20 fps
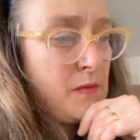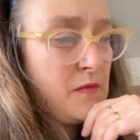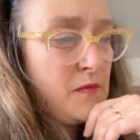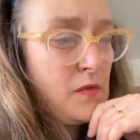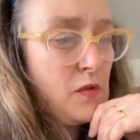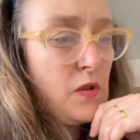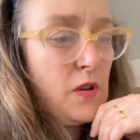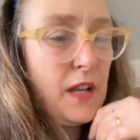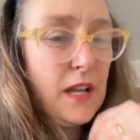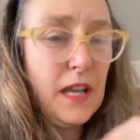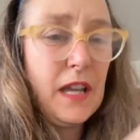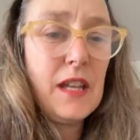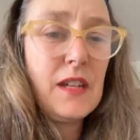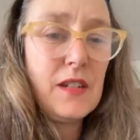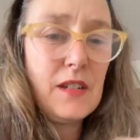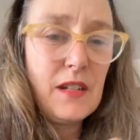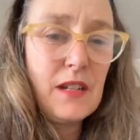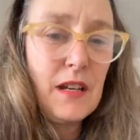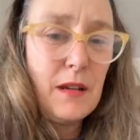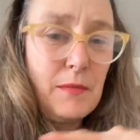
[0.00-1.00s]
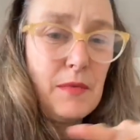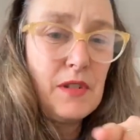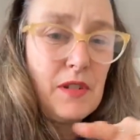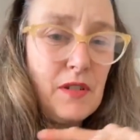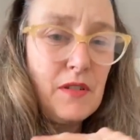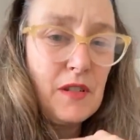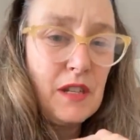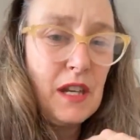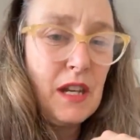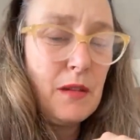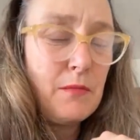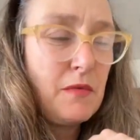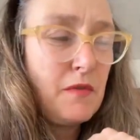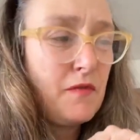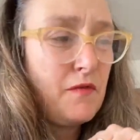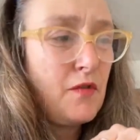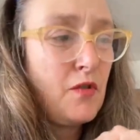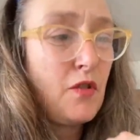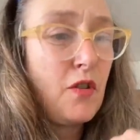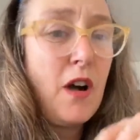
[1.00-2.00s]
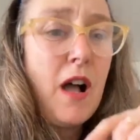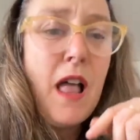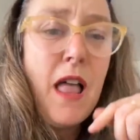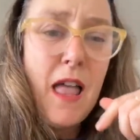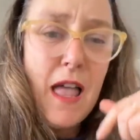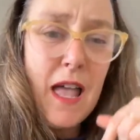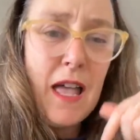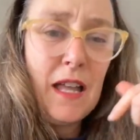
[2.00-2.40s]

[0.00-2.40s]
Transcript: beforehand, up until the year before,